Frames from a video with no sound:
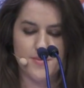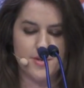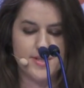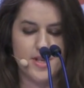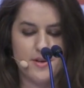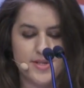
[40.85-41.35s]

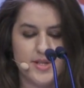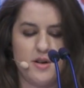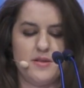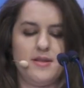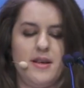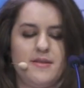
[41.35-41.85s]
were so
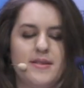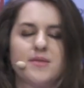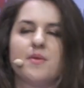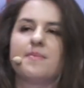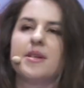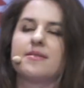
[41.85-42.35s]
certain that
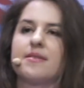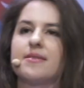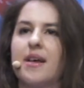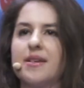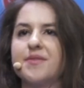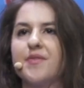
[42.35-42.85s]
this would be
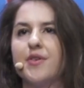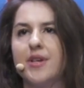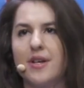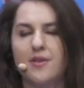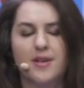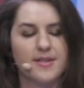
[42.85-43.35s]
successful
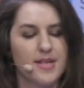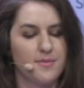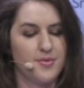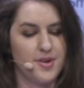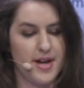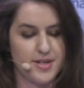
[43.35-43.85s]
in
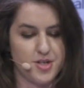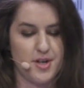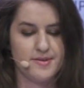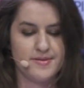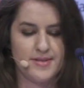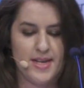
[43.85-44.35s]
increasing
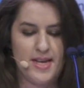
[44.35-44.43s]
production